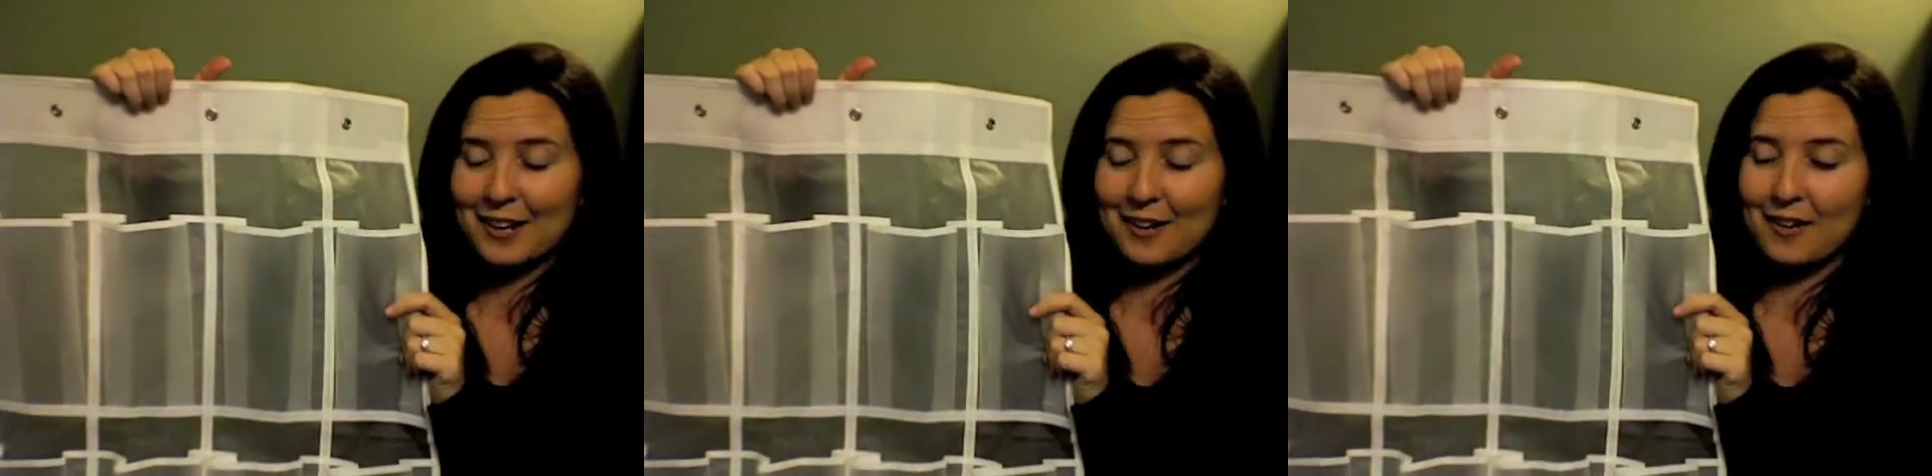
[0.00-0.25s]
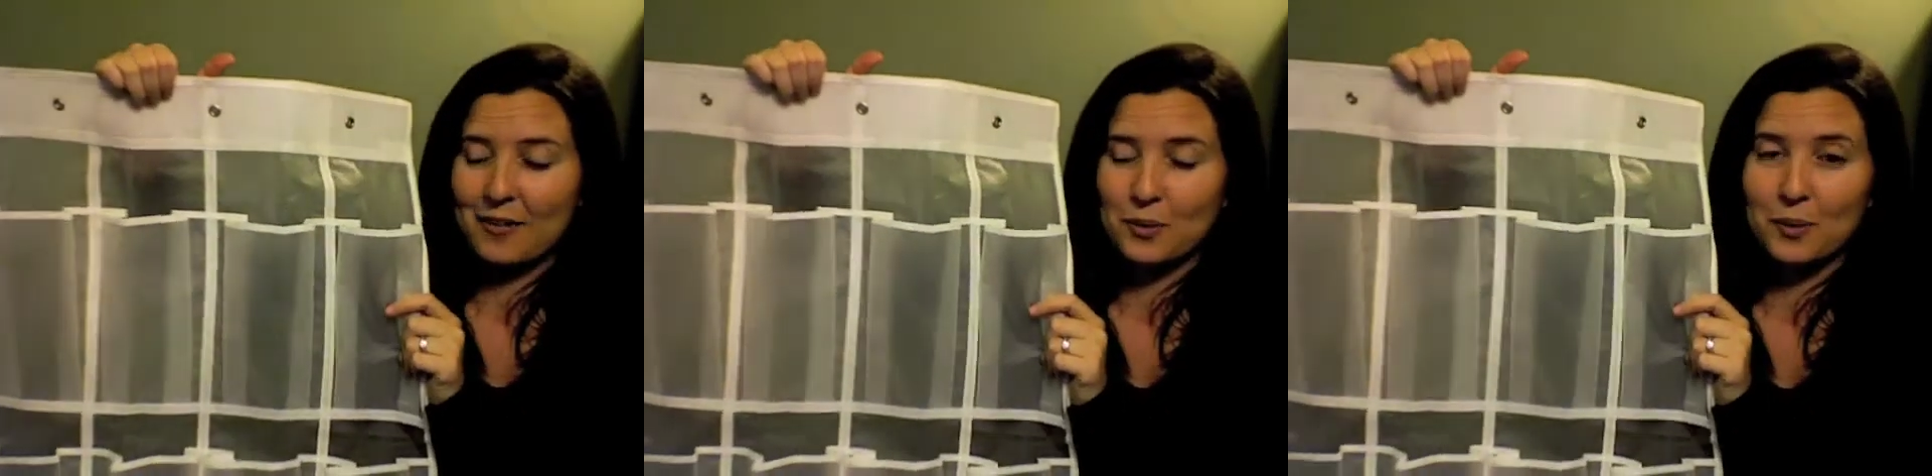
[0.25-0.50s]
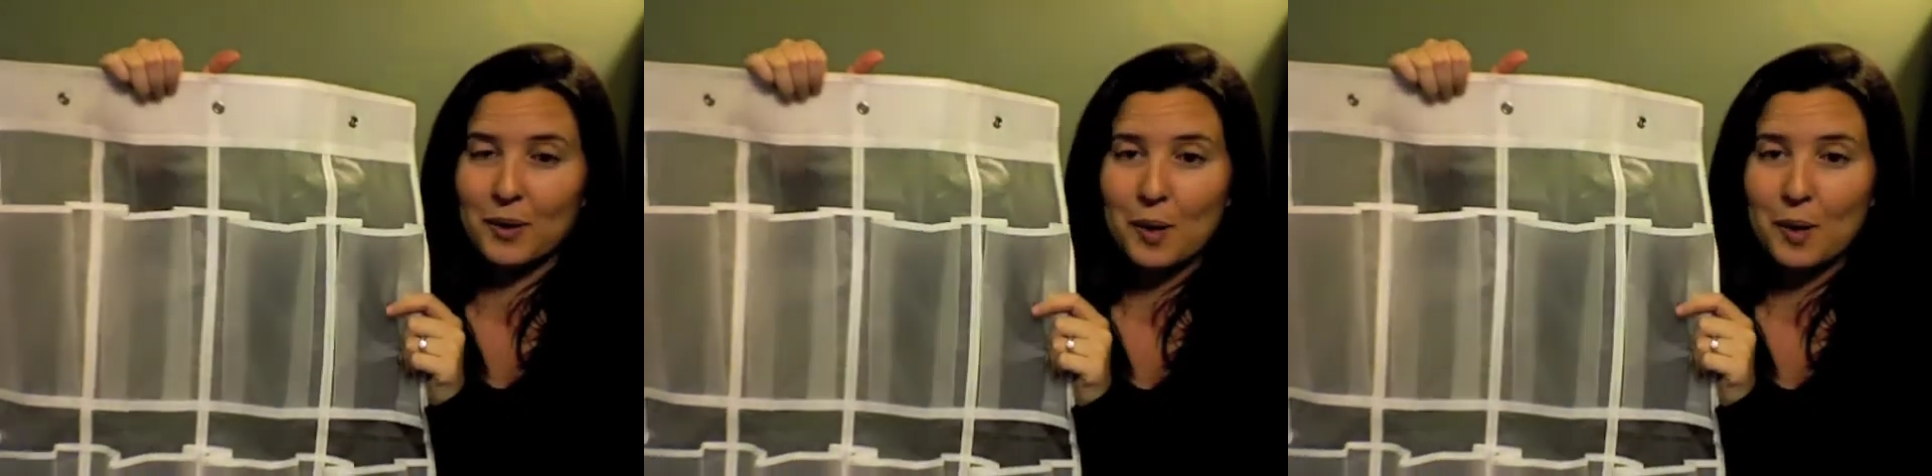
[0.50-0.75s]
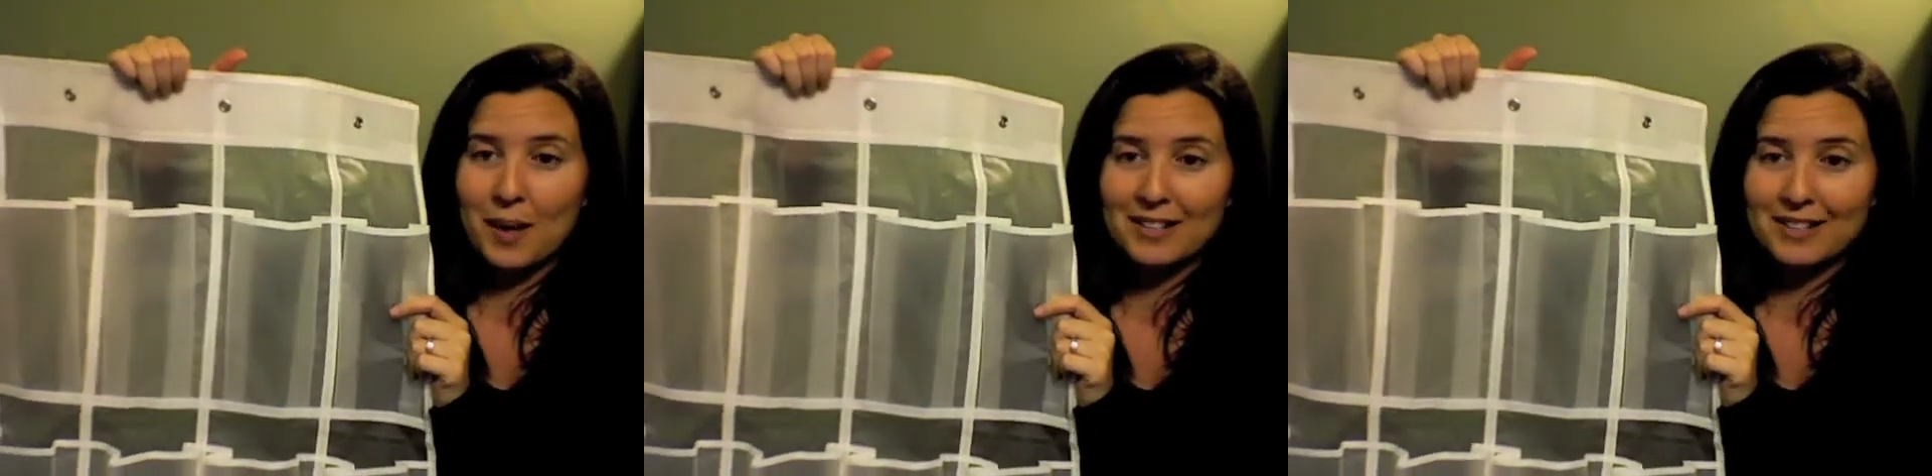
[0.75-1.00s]
You don't have to worry
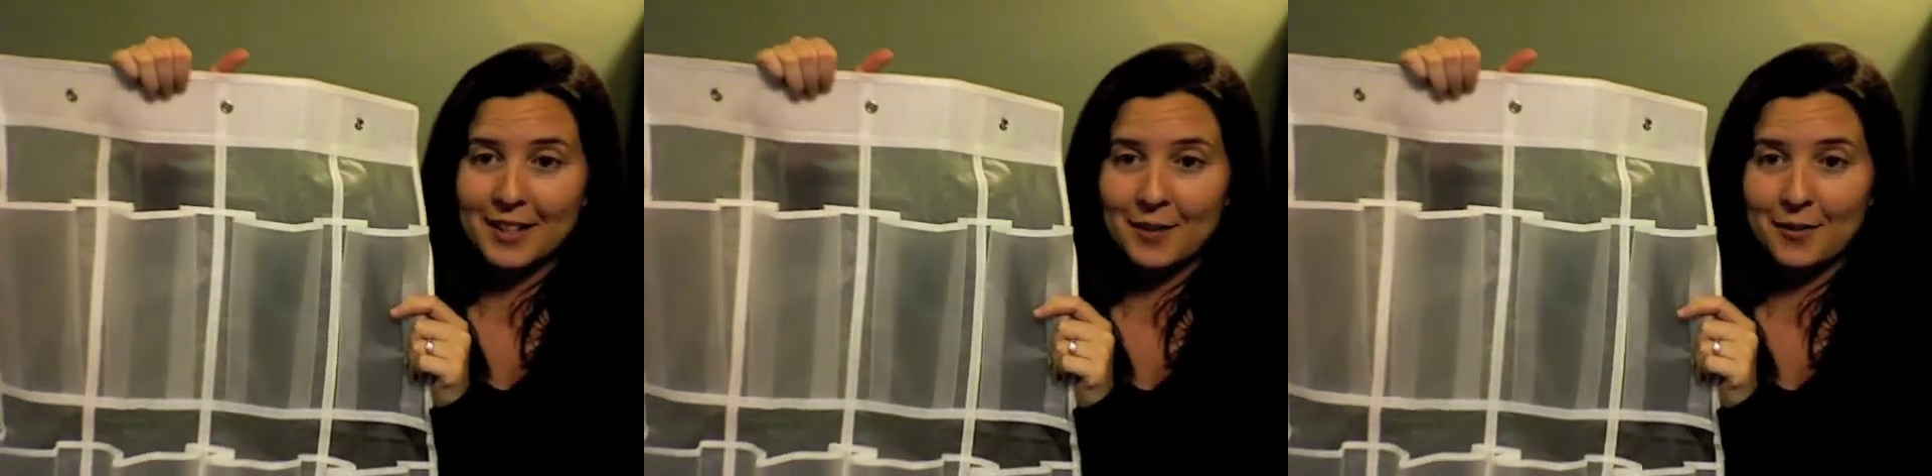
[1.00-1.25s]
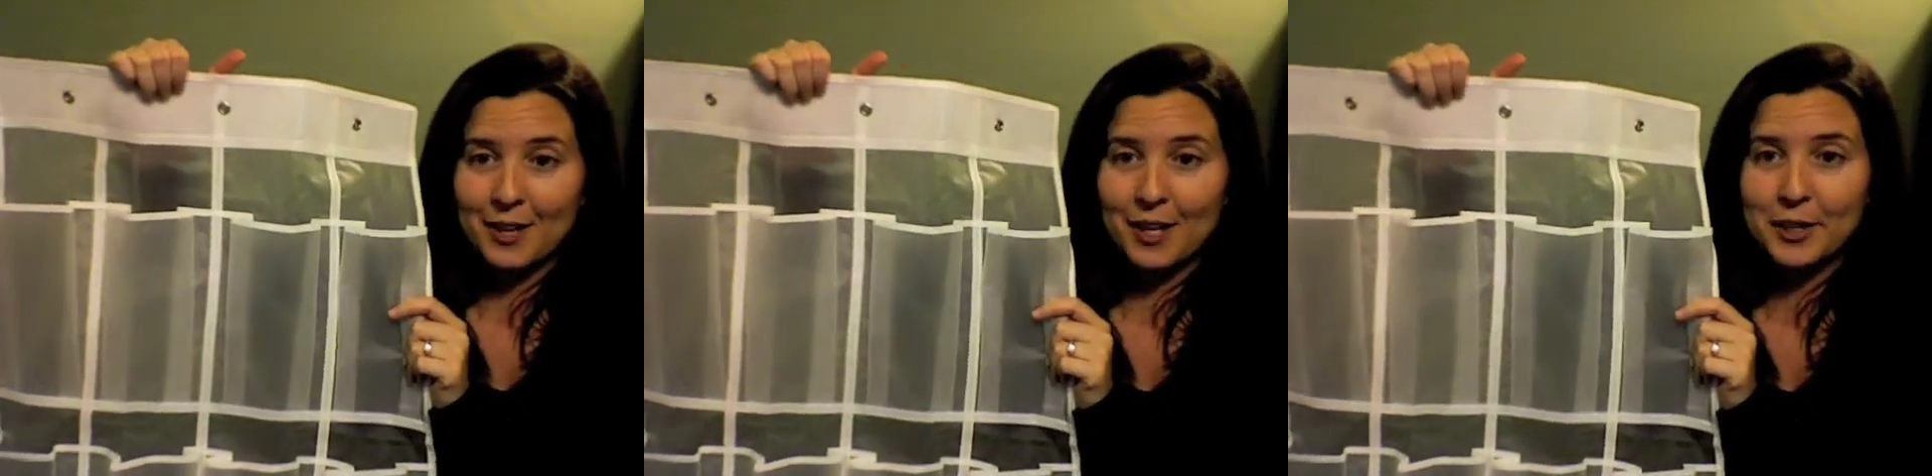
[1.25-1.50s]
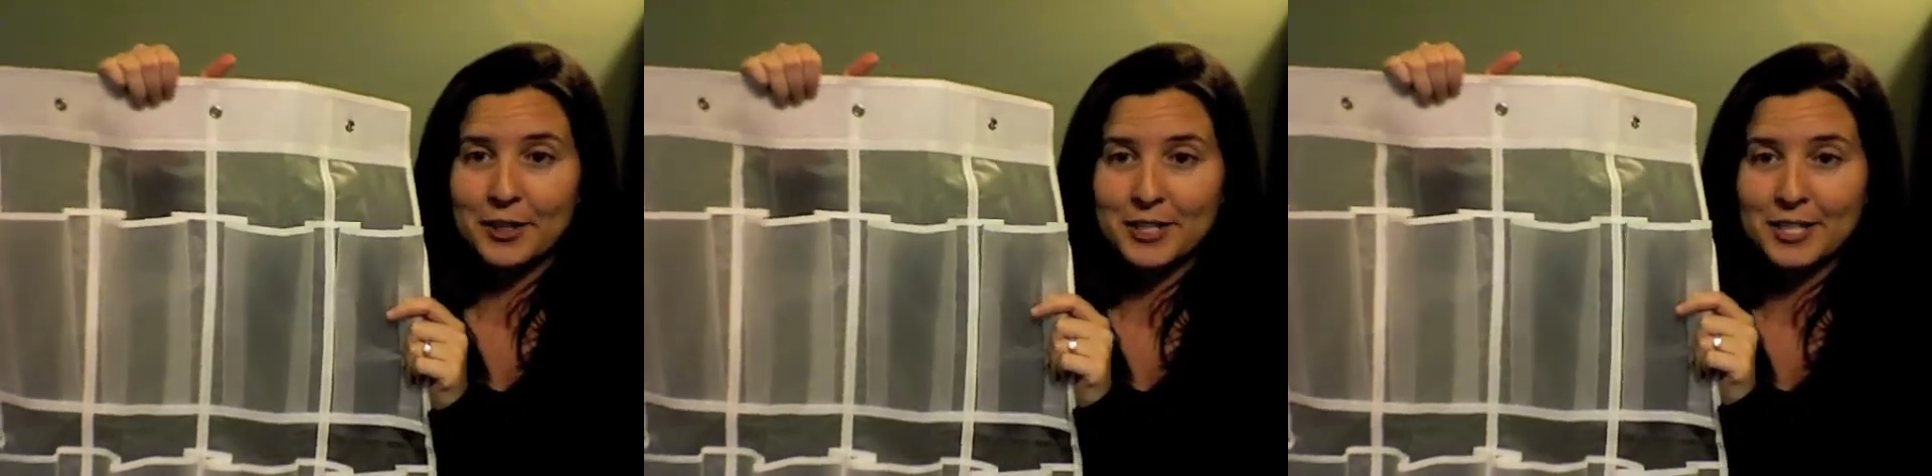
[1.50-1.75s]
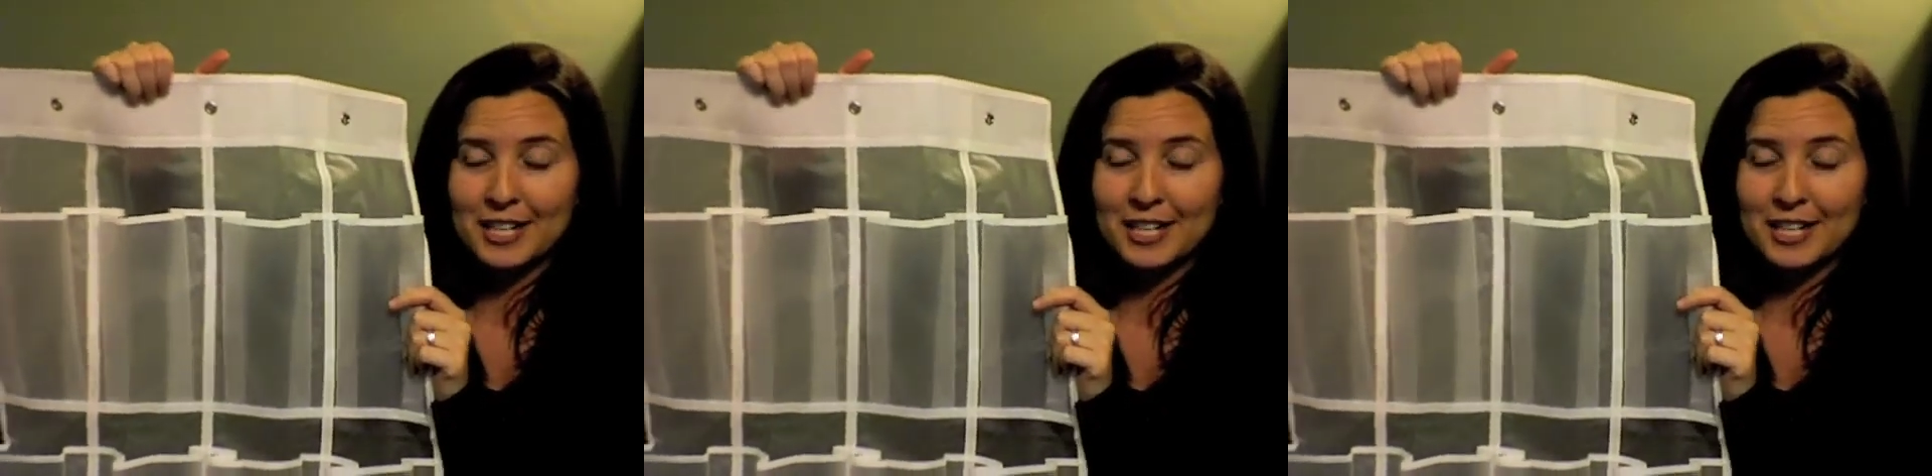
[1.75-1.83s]
about sticky fingers